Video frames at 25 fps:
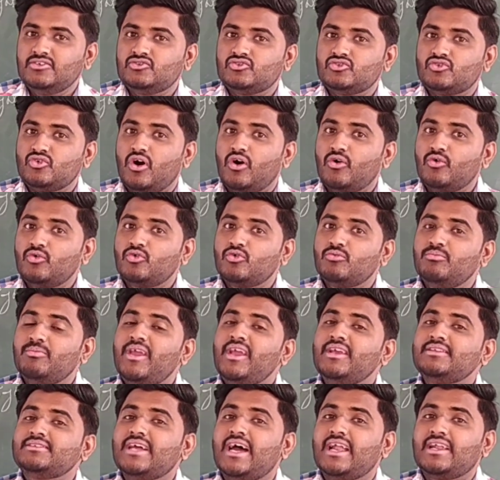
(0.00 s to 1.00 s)
So how to
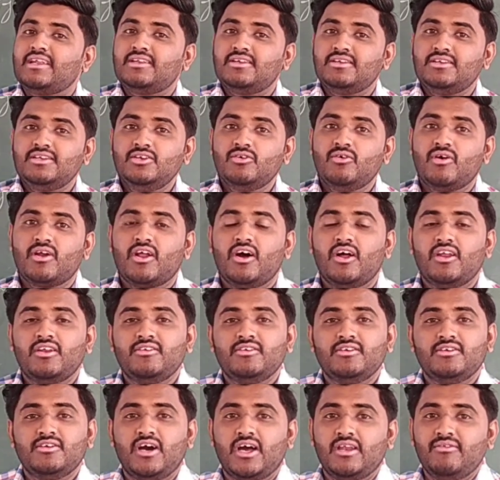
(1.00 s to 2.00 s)
make that? You are
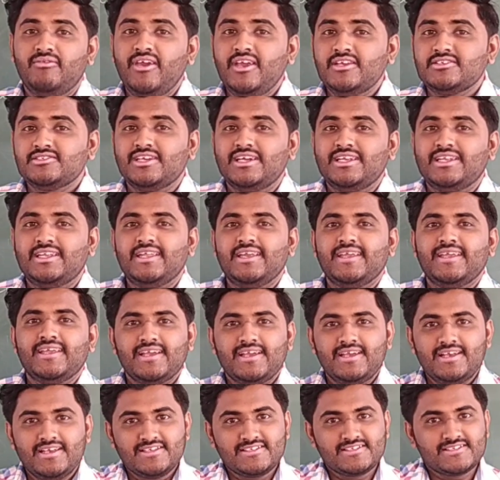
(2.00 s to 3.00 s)
always getting
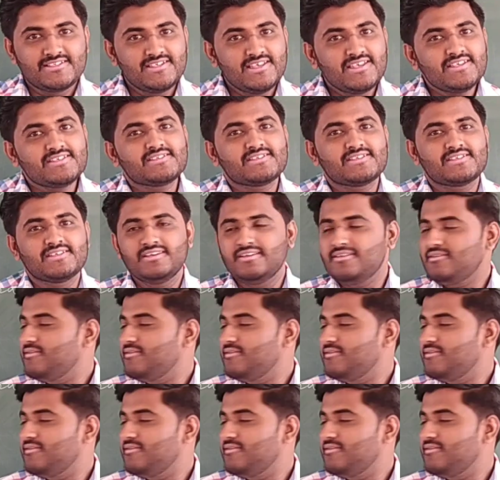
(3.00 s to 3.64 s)
cis